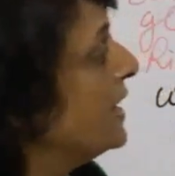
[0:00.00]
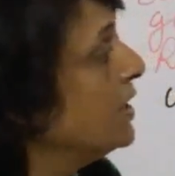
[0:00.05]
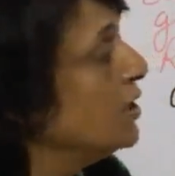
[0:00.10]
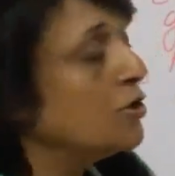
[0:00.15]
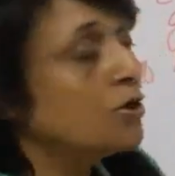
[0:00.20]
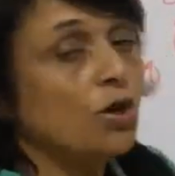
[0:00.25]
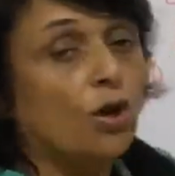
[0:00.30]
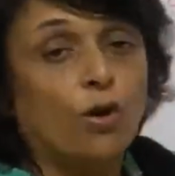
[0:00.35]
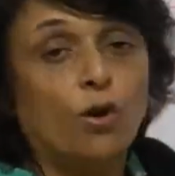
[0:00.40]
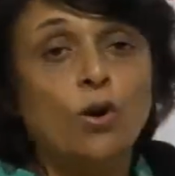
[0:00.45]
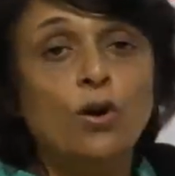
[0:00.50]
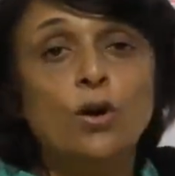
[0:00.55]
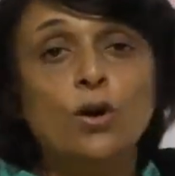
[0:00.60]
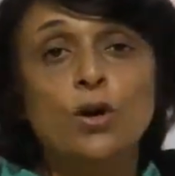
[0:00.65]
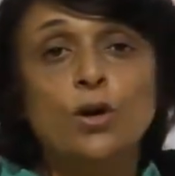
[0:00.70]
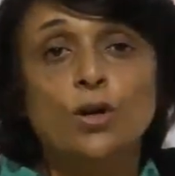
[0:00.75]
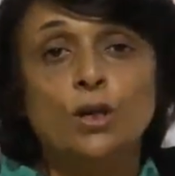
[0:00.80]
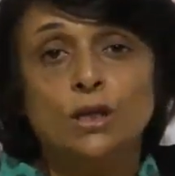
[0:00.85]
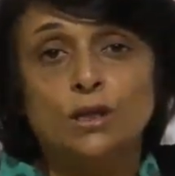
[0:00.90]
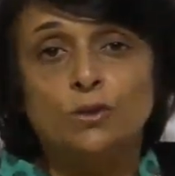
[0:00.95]
So,
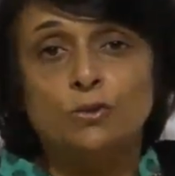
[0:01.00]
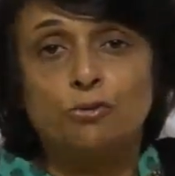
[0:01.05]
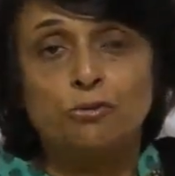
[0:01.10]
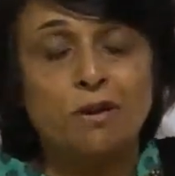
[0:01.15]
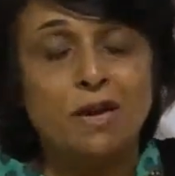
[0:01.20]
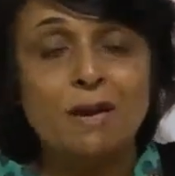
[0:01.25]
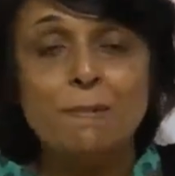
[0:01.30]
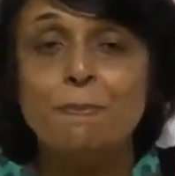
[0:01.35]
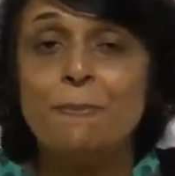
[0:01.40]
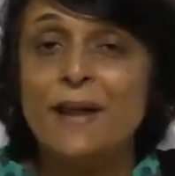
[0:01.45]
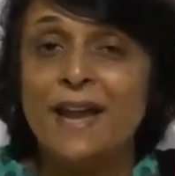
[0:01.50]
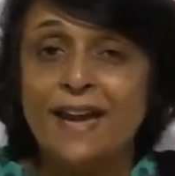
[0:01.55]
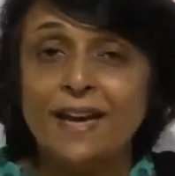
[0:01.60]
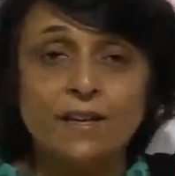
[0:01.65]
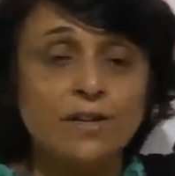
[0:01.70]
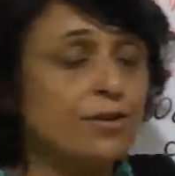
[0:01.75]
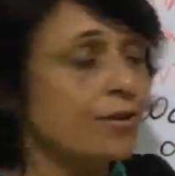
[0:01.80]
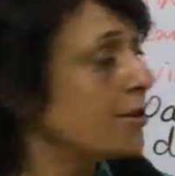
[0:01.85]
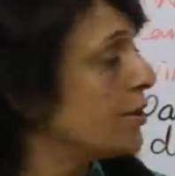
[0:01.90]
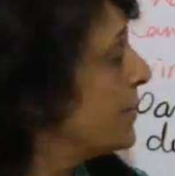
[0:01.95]
three
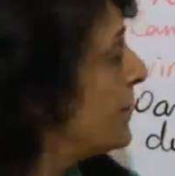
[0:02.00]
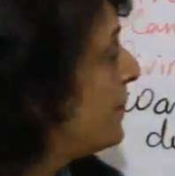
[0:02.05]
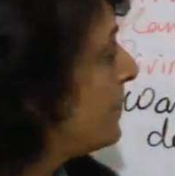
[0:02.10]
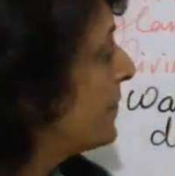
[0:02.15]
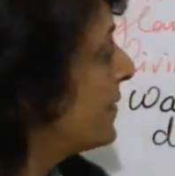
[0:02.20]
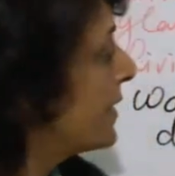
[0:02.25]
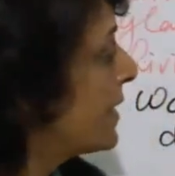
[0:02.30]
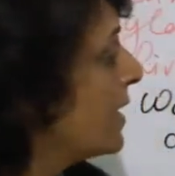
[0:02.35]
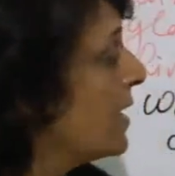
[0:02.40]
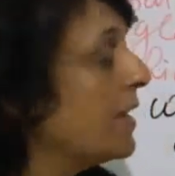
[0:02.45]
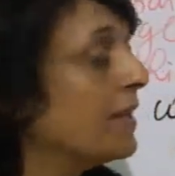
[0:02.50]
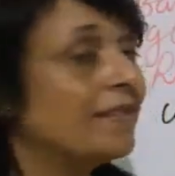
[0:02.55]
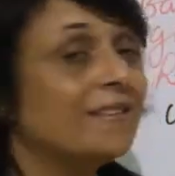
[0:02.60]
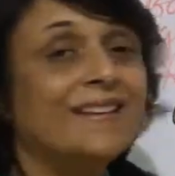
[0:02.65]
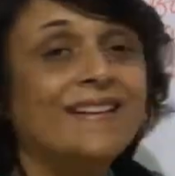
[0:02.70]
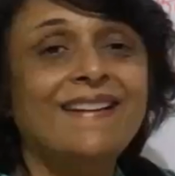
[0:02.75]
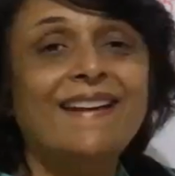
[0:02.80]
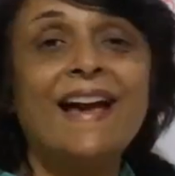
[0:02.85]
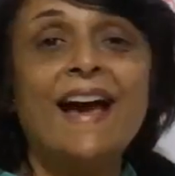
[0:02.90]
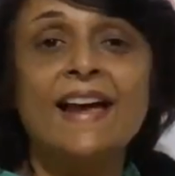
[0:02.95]
pairs,
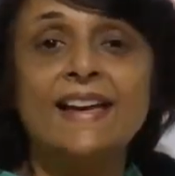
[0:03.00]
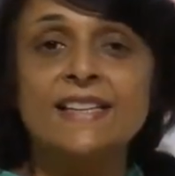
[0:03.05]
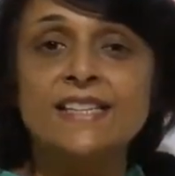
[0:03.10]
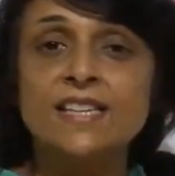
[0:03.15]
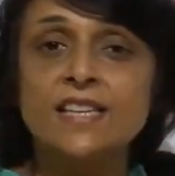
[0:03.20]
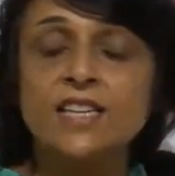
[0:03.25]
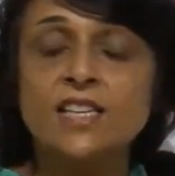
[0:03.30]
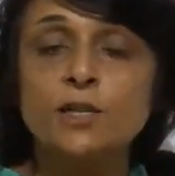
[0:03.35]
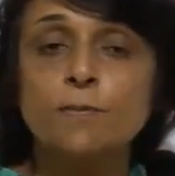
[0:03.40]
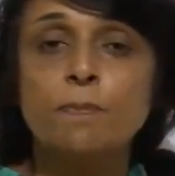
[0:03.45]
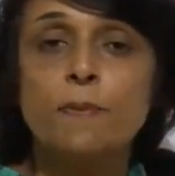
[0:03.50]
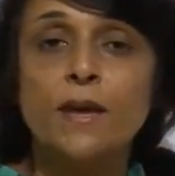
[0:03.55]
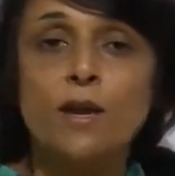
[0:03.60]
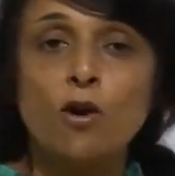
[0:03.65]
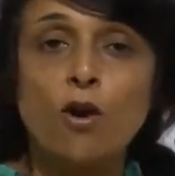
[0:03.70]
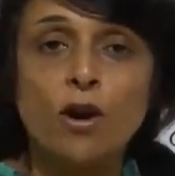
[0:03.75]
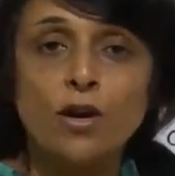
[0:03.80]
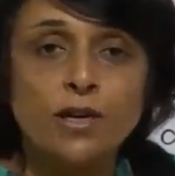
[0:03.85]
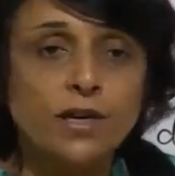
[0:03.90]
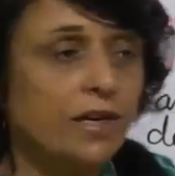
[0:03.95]
the largest
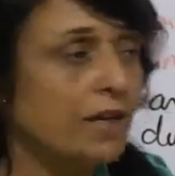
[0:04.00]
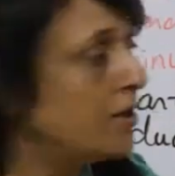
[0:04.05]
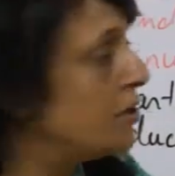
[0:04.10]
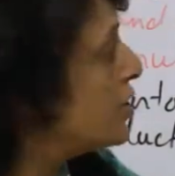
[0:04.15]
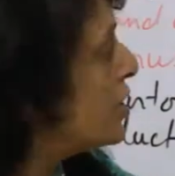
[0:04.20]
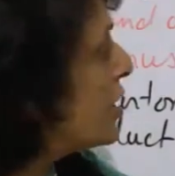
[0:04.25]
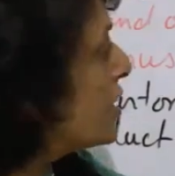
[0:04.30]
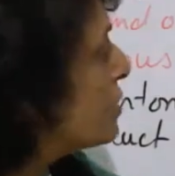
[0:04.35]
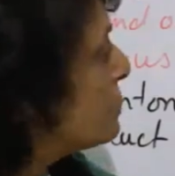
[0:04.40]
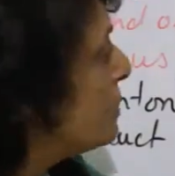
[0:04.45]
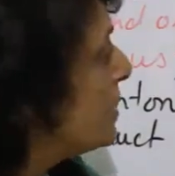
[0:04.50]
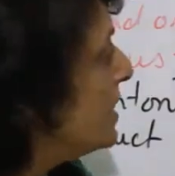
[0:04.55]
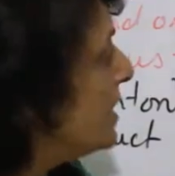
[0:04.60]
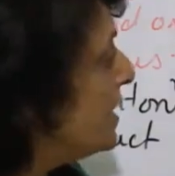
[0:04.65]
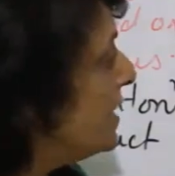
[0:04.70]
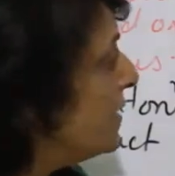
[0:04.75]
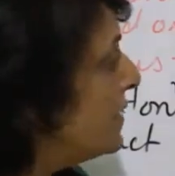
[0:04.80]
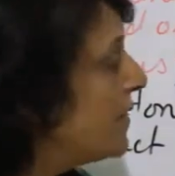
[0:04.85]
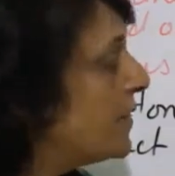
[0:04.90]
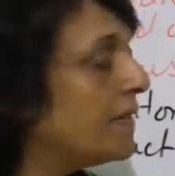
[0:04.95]
parotid just
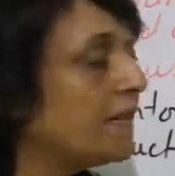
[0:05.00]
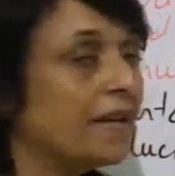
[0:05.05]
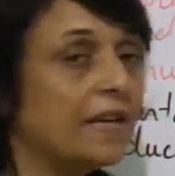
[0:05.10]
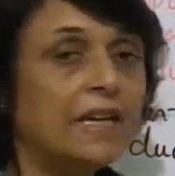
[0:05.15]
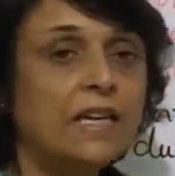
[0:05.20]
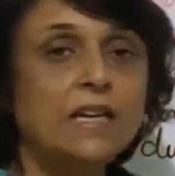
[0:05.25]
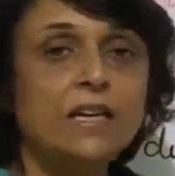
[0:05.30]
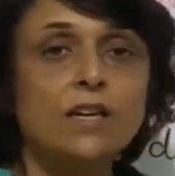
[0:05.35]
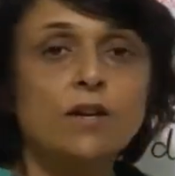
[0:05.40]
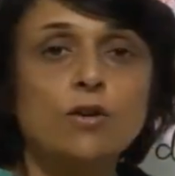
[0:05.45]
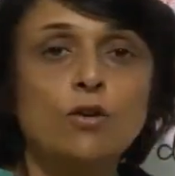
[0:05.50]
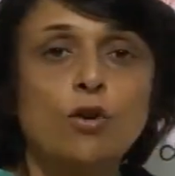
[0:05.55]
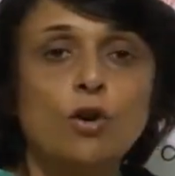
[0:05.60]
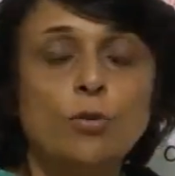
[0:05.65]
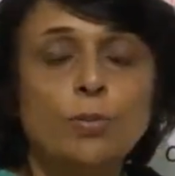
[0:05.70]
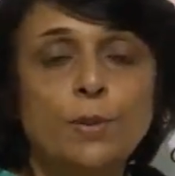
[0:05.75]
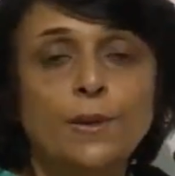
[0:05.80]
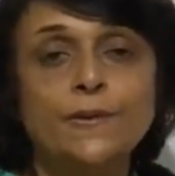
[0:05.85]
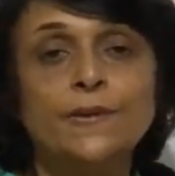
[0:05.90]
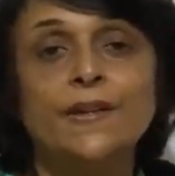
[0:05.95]
beneath the
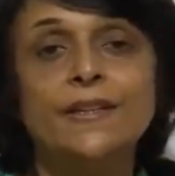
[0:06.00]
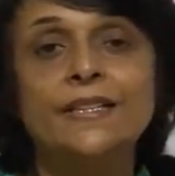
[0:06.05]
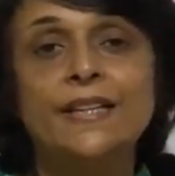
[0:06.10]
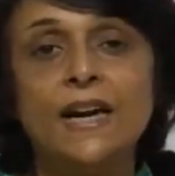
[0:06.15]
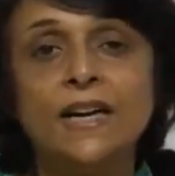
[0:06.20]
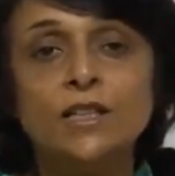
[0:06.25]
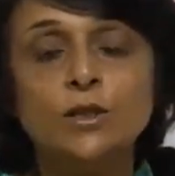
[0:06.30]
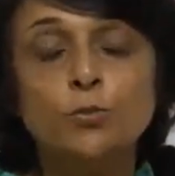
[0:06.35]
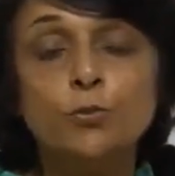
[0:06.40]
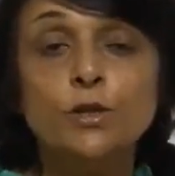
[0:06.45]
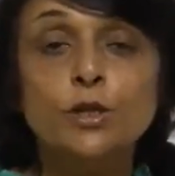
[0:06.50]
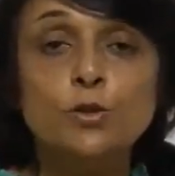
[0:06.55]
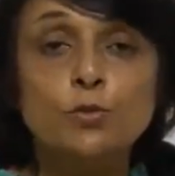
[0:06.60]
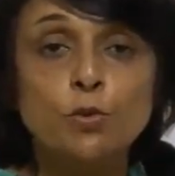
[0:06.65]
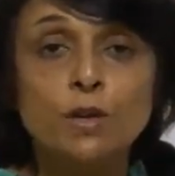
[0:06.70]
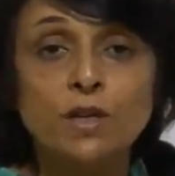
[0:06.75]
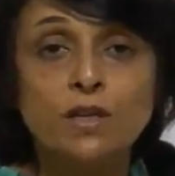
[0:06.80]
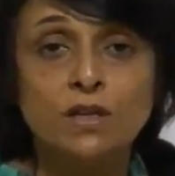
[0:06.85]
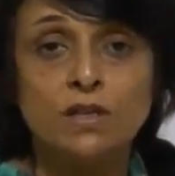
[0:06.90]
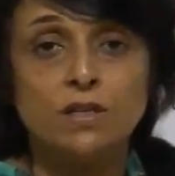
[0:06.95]
earlobe, the duct with
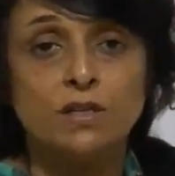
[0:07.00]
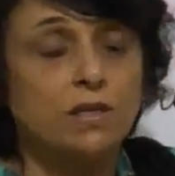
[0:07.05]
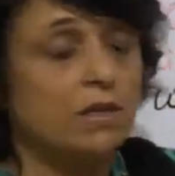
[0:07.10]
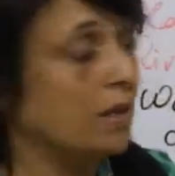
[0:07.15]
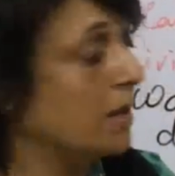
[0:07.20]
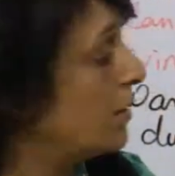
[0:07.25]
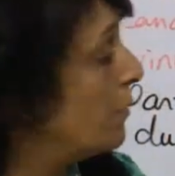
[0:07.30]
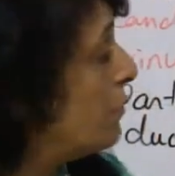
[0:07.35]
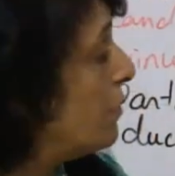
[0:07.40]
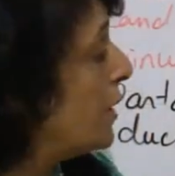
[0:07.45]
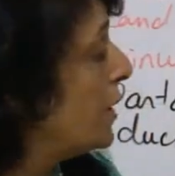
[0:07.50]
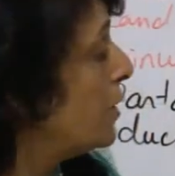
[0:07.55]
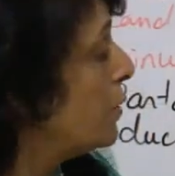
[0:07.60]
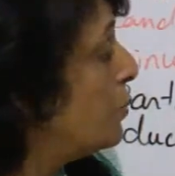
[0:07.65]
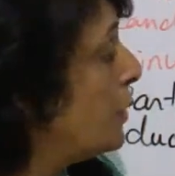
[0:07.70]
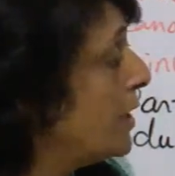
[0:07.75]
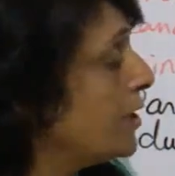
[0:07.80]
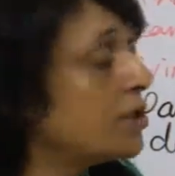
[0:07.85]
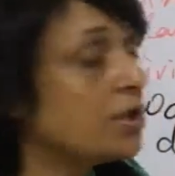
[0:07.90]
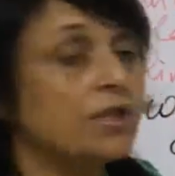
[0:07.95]

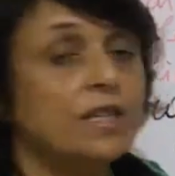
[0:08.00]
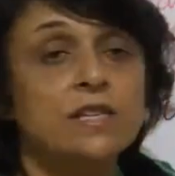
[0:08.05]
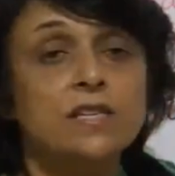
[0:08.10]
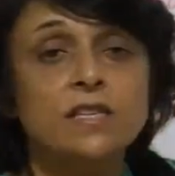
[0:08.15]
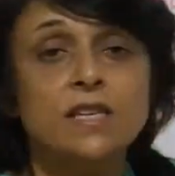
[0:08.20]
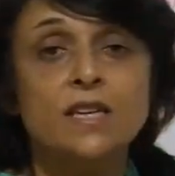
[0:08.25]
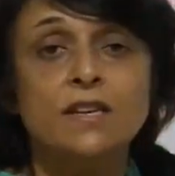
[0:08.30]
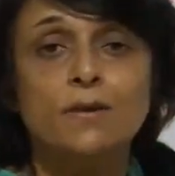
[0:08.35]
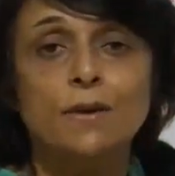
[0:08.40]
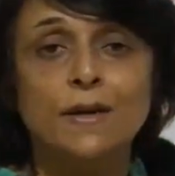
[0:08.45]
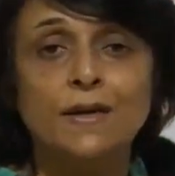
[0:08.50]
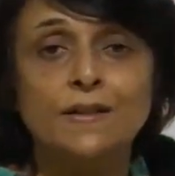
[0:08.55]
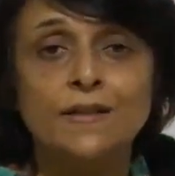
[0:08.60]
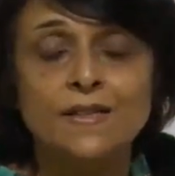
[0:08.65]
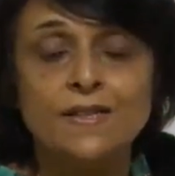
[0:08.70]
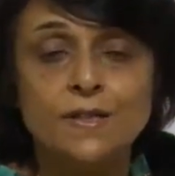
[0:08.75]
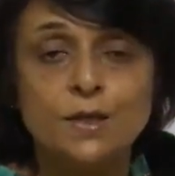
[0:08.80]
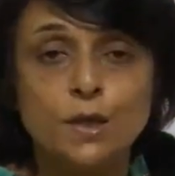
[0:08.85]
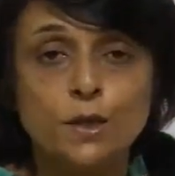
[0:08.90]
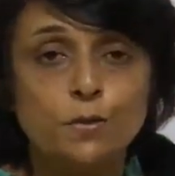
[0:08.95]
which they secrete the
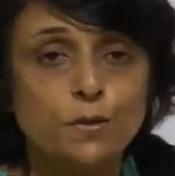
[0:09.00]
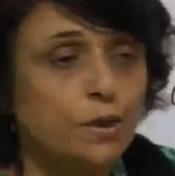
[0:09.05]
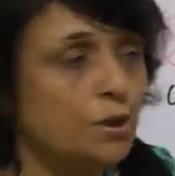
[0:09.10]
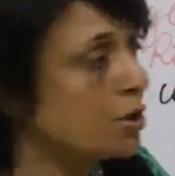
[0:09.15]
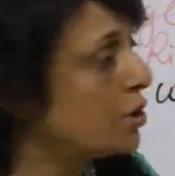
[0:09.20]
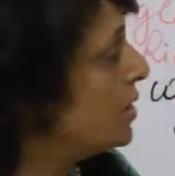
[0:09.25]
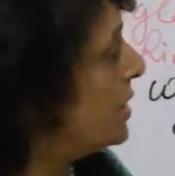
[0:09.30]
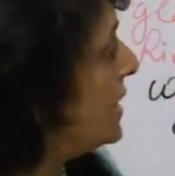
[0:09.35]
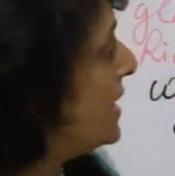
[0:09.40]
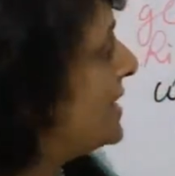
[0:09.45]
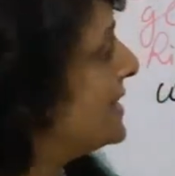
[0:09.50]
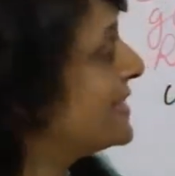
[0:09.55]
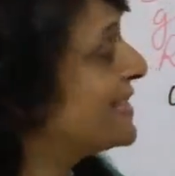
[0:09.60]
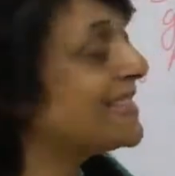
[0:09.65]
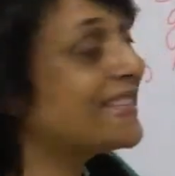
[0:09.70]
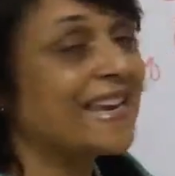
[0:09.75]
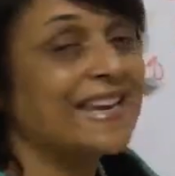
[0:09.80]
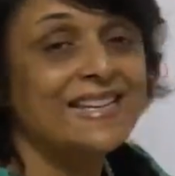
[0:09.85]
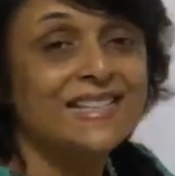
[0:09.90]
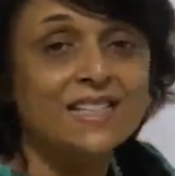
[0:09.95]
secretion
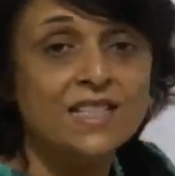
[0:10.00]
is